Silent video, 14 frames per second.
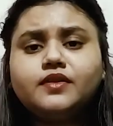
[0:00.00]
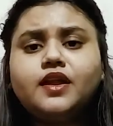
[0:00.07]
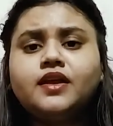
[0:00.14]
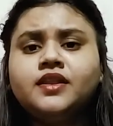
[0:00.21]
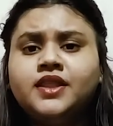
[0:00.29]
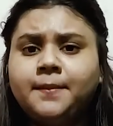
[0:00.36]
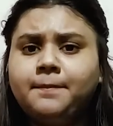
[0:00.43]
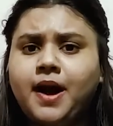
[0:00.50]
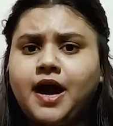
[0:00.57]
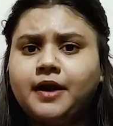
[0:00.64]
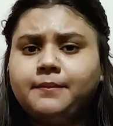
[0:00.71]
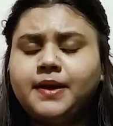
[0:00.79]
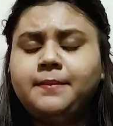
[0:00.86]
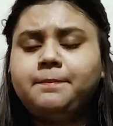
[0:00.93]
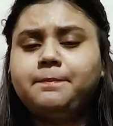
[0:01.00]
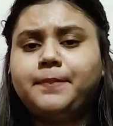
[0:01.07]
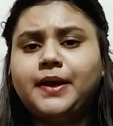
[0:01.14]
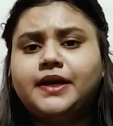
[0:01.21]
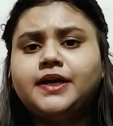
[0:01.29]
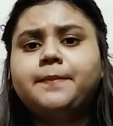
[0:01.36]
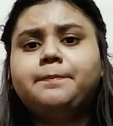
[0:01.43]
The barman
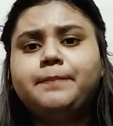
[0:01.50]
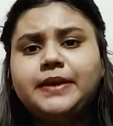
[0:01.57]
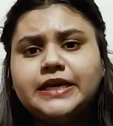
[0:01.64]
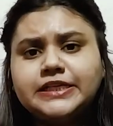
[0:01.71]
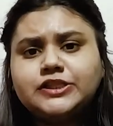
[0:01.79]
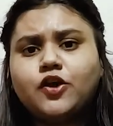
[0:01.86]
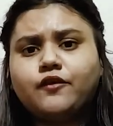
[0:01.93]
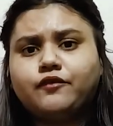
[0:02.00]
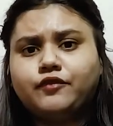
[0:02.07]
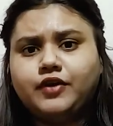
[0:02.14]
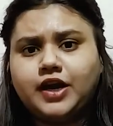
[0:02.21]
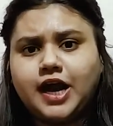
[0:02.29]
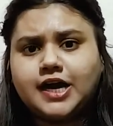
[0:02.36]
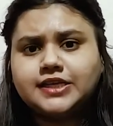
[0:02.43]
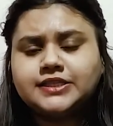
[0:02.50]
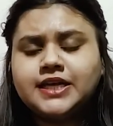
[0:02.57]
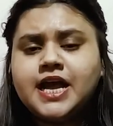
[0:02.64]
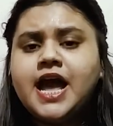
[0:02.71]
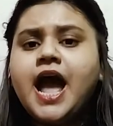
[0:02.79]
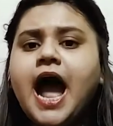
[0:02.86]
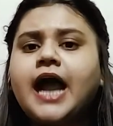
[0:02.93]
picked a piece of glass
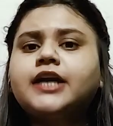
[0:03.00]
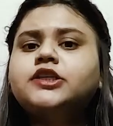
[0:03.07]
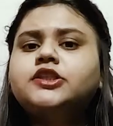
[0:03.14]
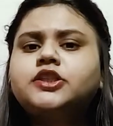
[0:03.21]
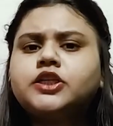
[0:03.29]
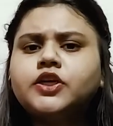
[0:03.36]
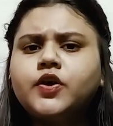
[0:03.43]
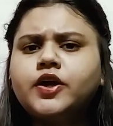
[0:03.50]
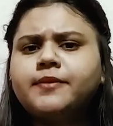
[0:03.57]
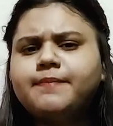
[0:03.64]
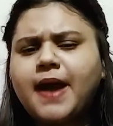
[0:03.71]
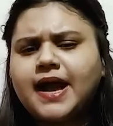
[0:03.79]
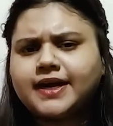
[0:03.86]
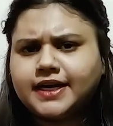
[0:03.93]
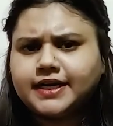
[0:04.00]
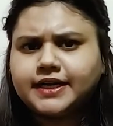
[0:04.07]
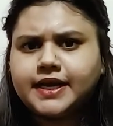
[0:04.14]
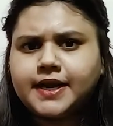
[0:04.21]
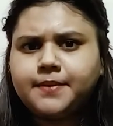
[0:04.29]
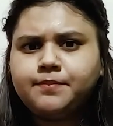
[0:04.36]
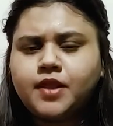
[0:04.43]
and threw it back at
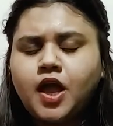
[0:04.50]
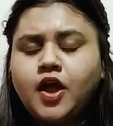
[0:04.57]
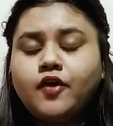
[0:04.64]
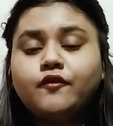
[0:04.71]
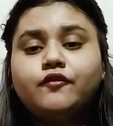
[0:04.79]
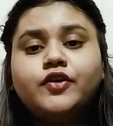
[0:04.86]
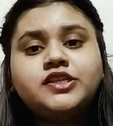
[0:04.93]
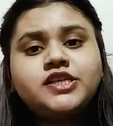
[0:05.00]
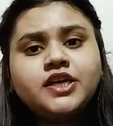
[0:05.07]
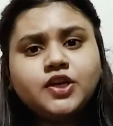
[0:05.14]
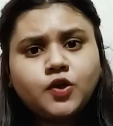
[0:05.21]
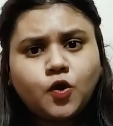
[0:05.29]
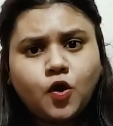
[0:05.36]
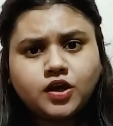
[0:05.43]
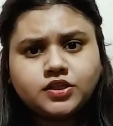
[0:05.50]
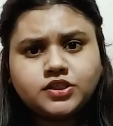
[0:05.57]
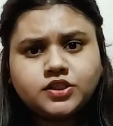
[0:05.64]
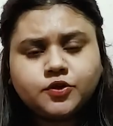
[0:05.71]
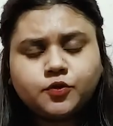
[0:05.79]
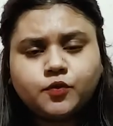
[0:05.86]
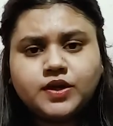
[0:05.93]
him, which in
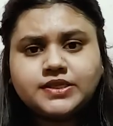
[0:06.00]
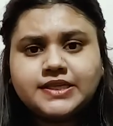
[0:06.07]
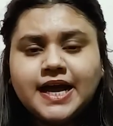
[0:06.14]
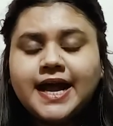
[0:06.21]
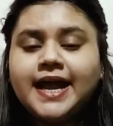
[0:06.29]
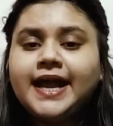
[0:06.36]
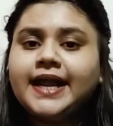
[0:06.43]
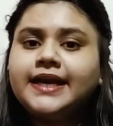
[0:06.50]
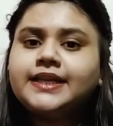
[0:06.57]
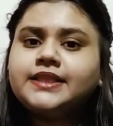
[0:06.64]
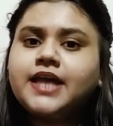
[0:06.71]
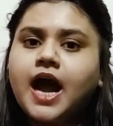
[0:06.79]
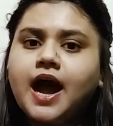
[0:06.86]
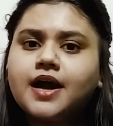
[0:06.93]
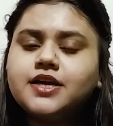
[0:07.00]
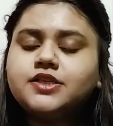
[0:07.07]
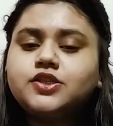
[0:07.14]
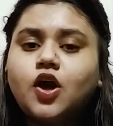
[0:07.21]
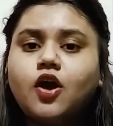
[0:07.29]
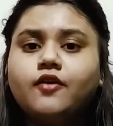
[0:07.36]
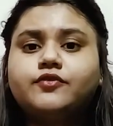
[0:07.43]
consequence hit the eyes
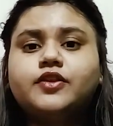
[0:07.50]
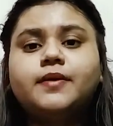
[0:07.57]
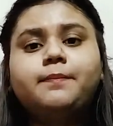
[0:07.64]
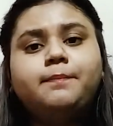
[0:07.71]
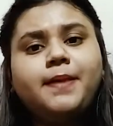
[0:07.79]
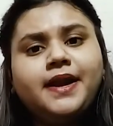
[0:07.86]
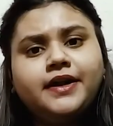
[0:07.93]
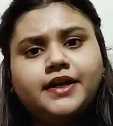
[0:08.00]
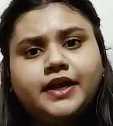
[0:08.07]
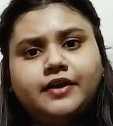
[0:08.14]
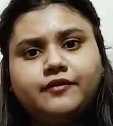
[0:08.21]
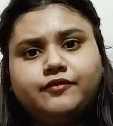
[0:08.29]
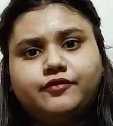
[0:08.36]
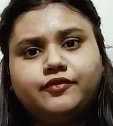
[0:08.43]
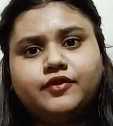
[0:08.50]
of the plaintiff.